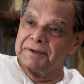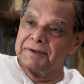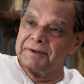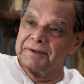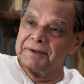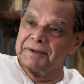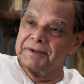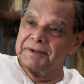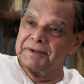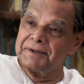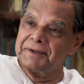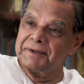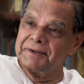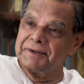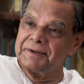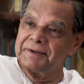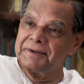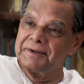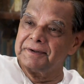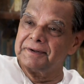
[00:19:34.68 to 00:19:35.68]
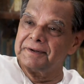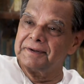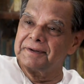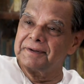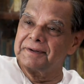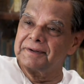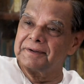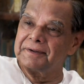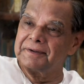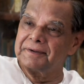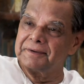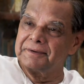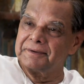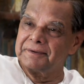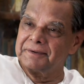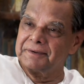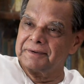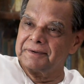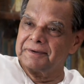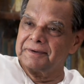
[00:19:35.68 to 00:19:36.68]

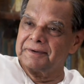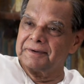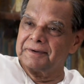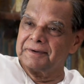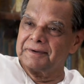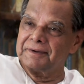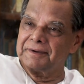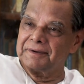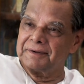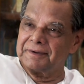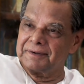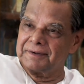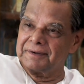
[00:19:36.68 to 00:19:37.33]
Nobody speaks.